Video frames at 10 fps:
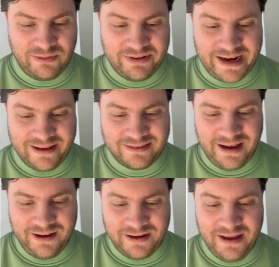we get
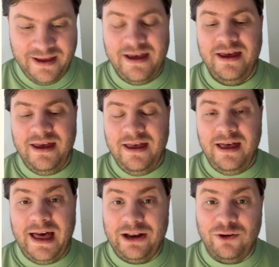an
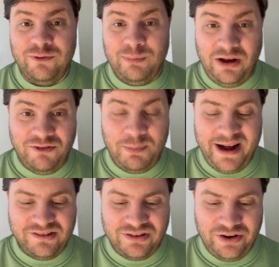end of month
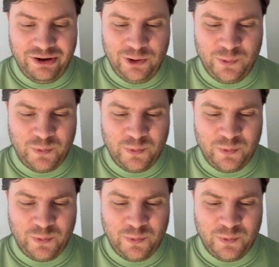batch here.